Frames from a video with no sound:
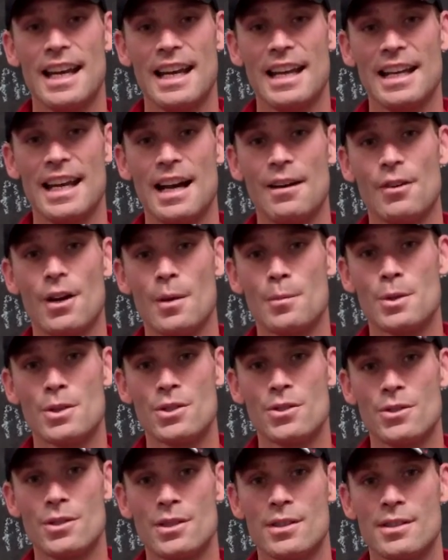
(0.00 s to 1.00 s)
have
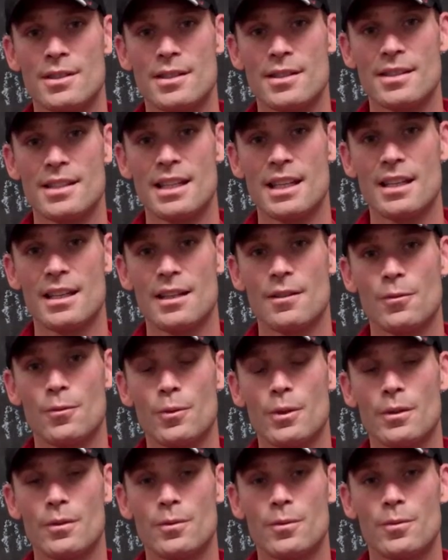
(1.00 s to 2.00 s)
opportunities to see if
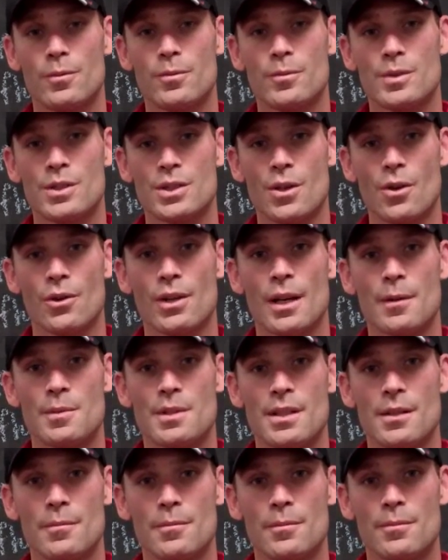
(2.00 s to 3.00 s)
we've sewn up
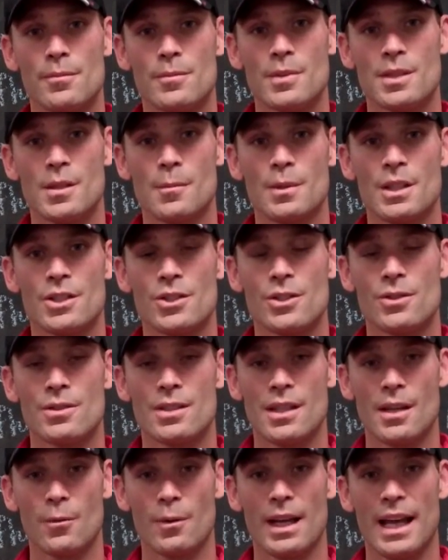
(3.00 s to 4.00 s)
some issues
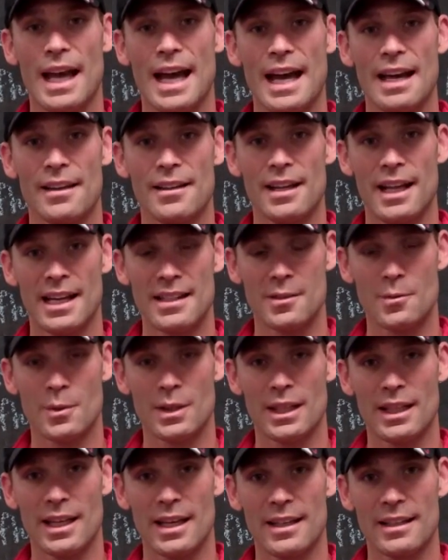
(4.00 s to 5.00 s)
that we had last
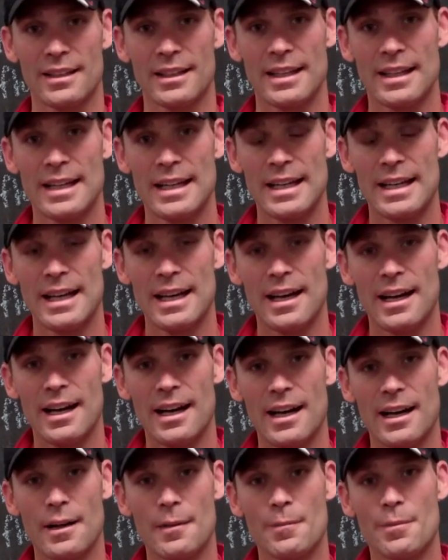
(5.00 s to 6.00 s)
weekend.
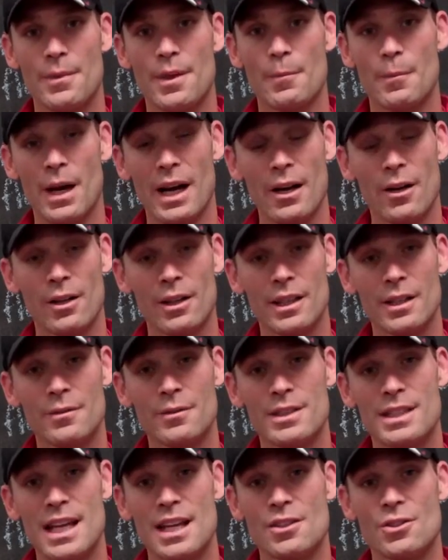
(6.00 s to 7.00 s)
The Biola
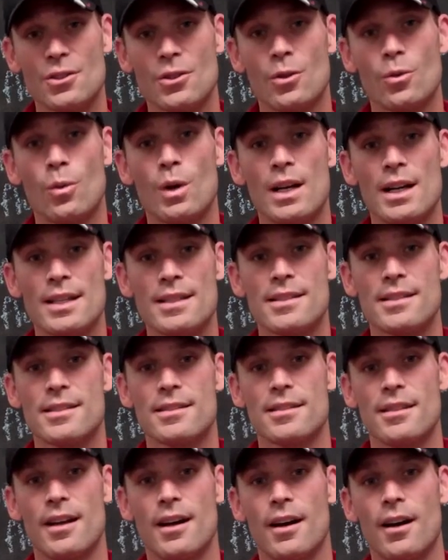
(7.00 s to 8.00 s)
Invitational
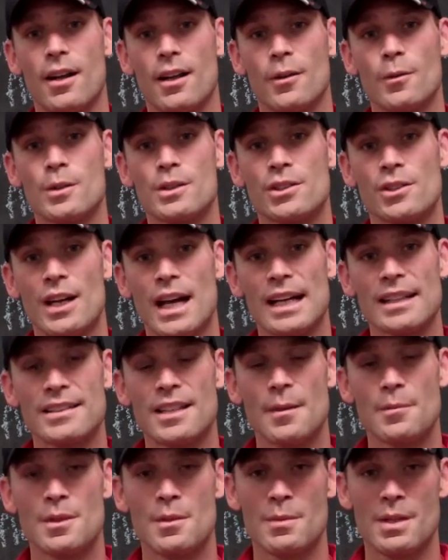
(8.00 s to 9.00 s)
was all it was cracked
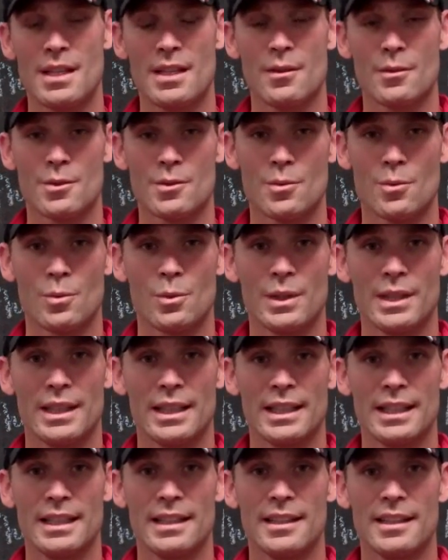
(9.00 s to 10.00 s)
up to be. It was
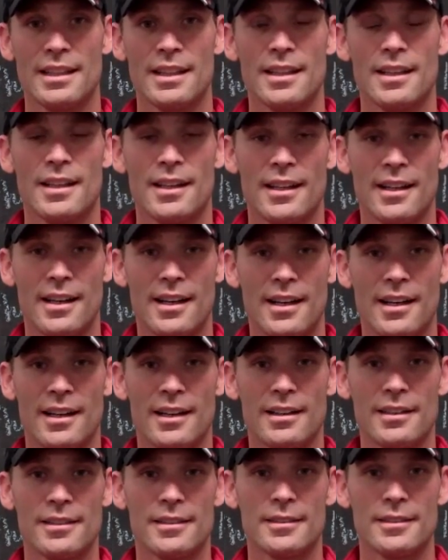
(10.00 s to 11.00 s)
really
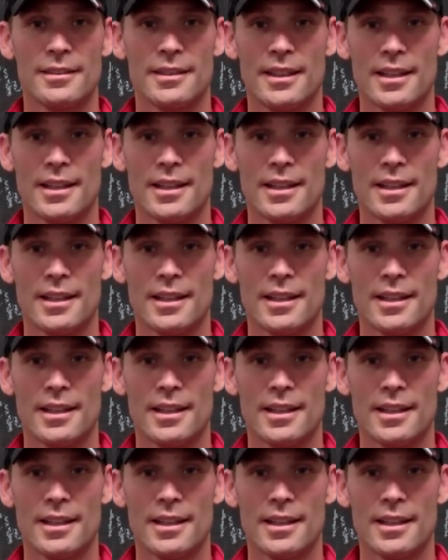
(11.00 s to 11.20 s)
a